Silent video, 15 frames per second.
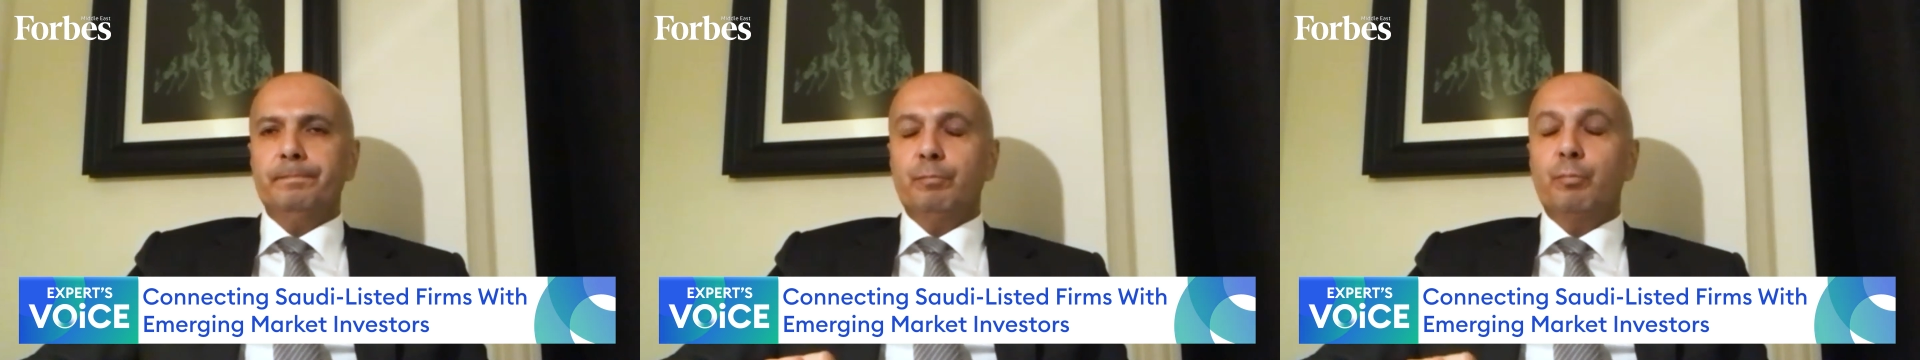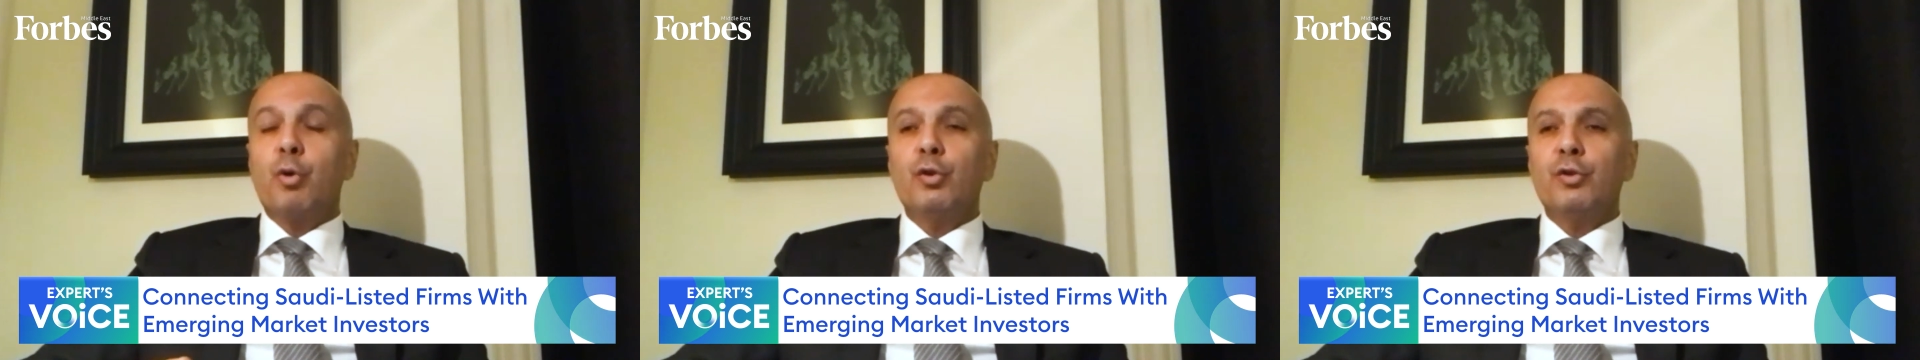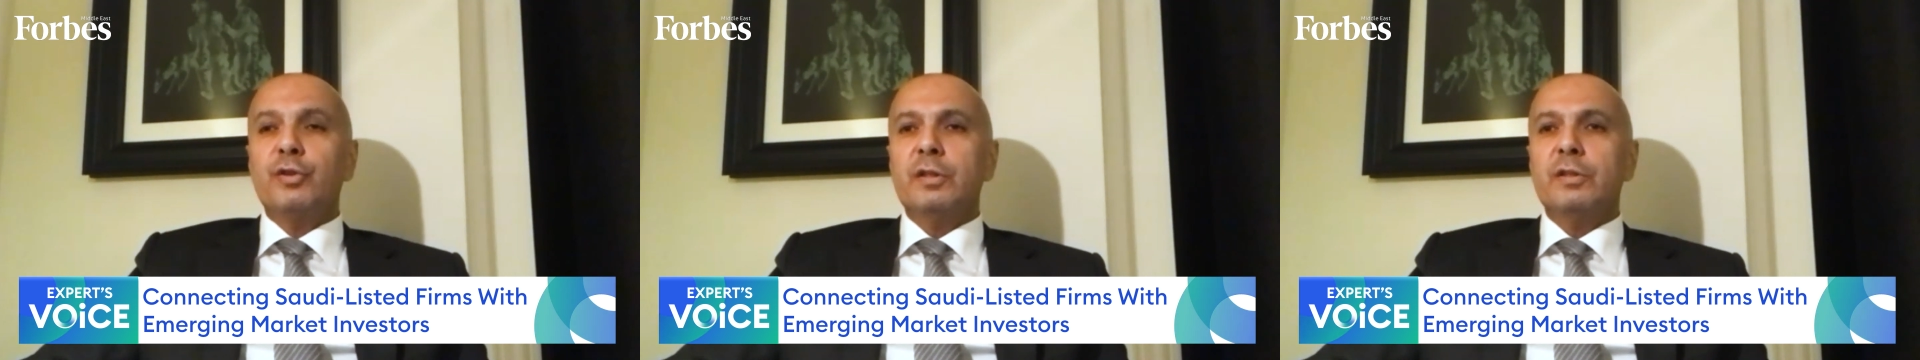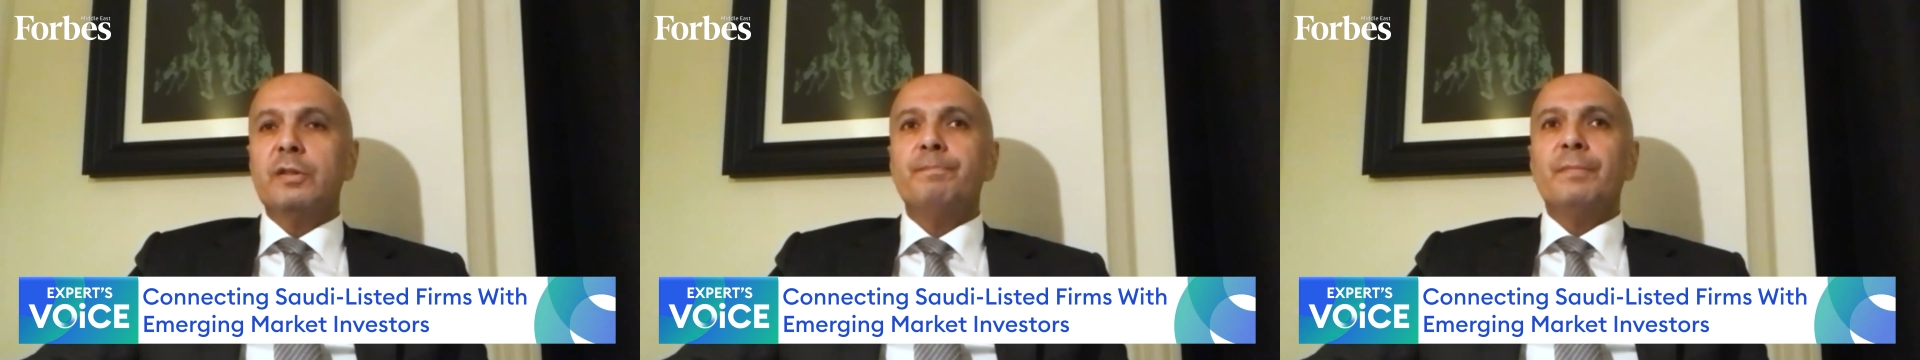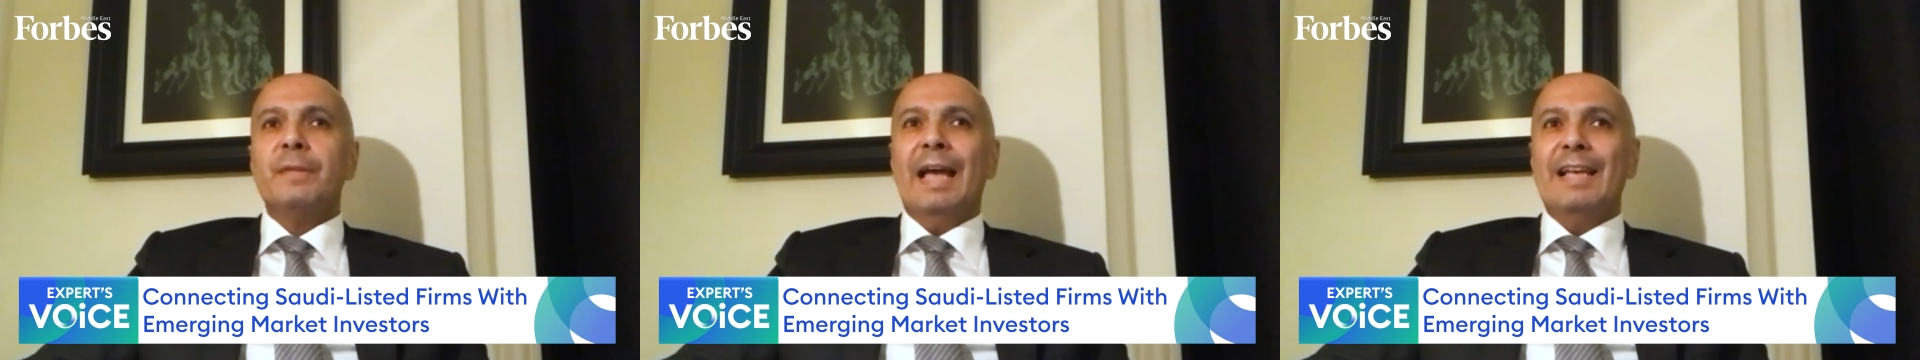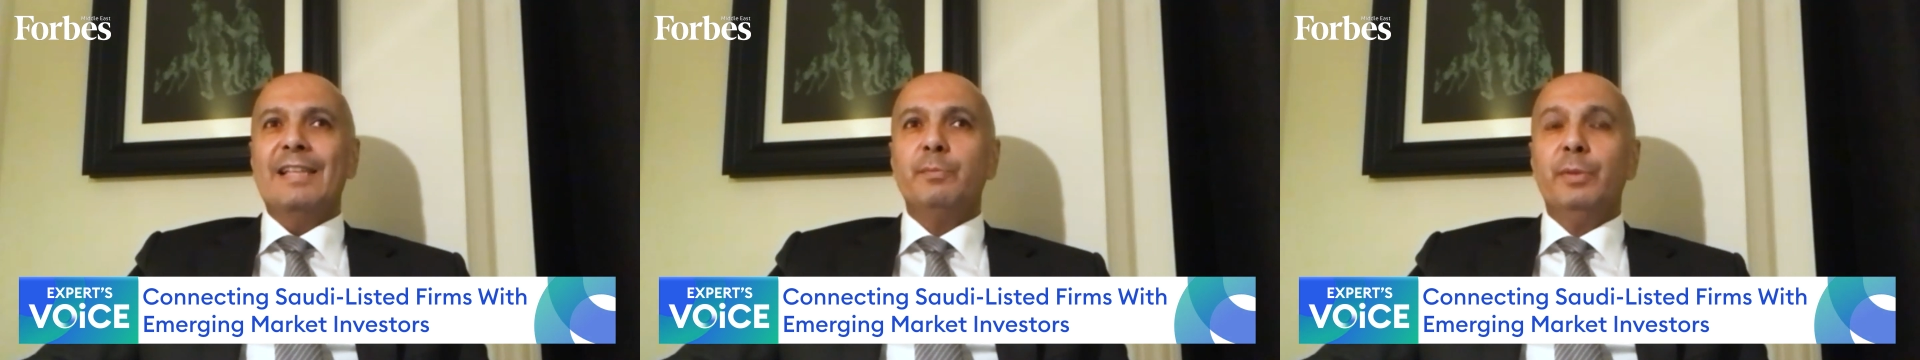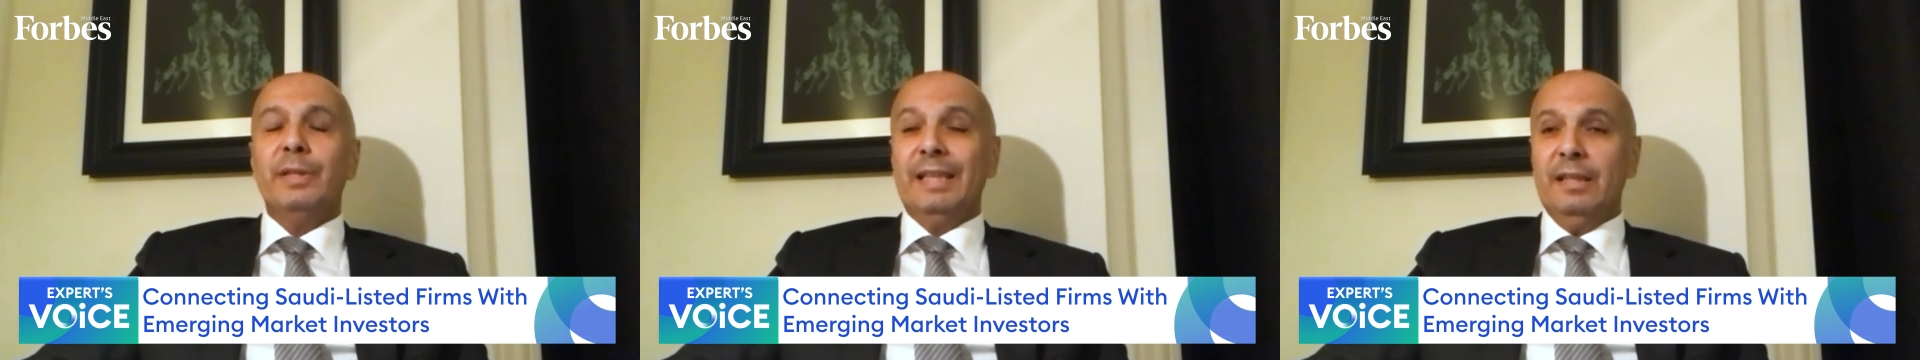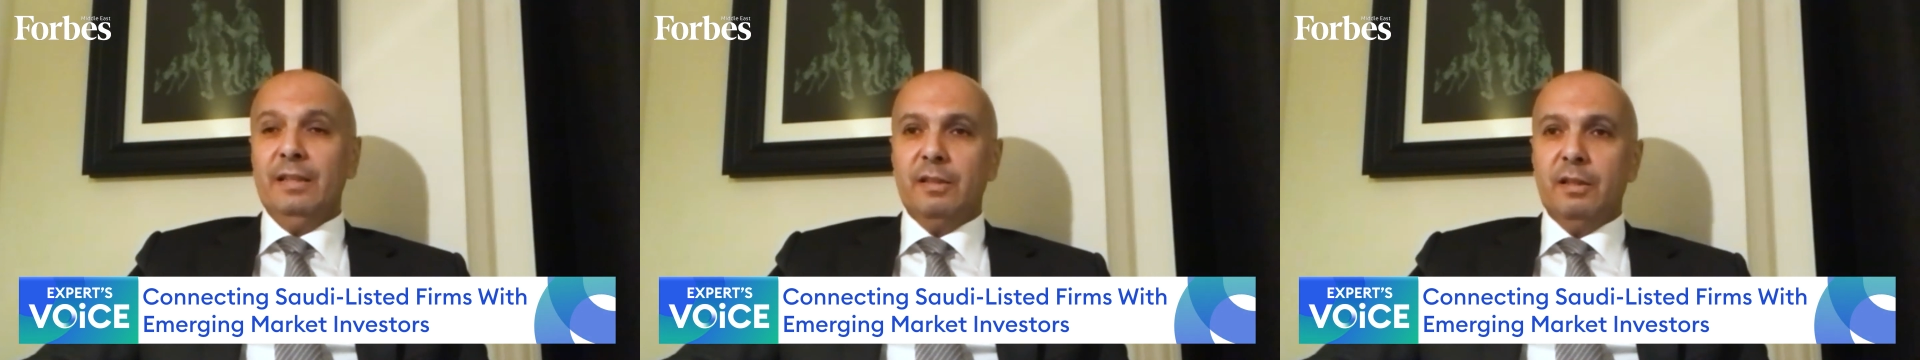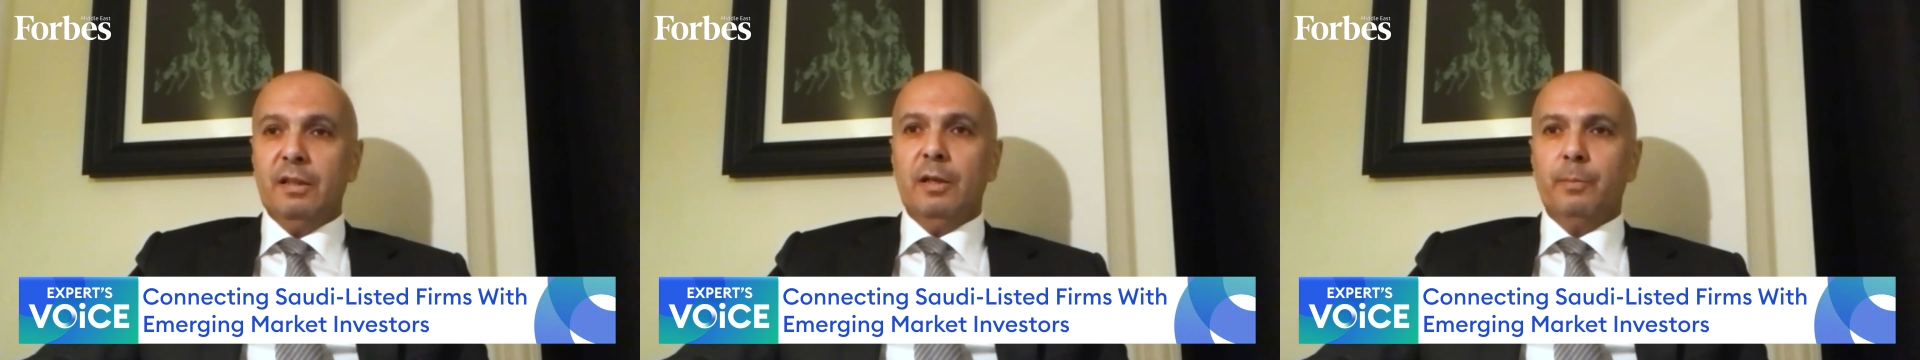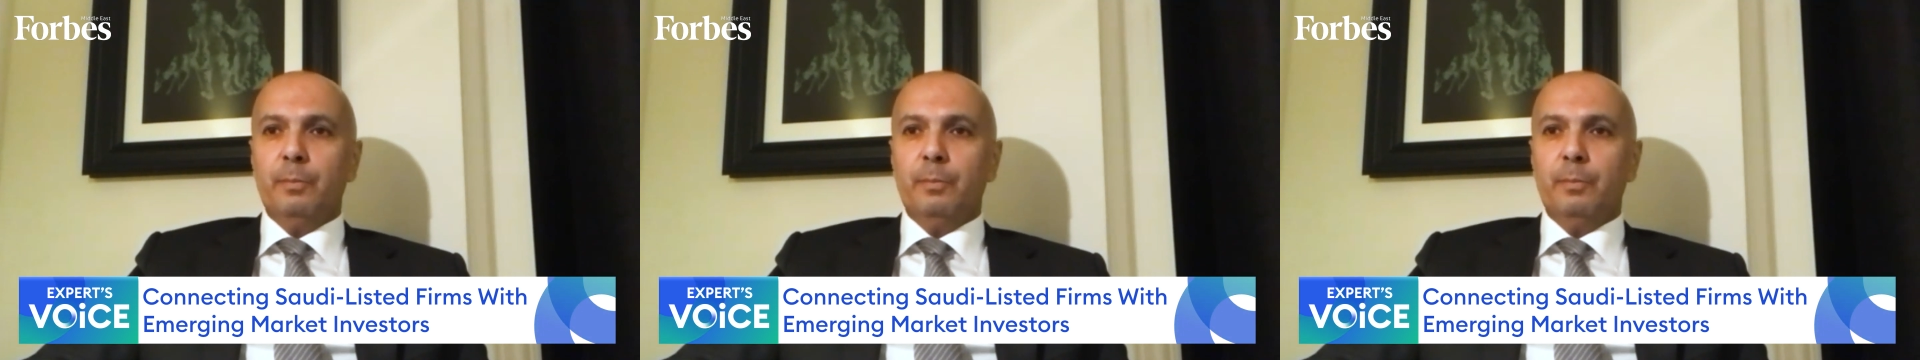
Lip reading: process has been easing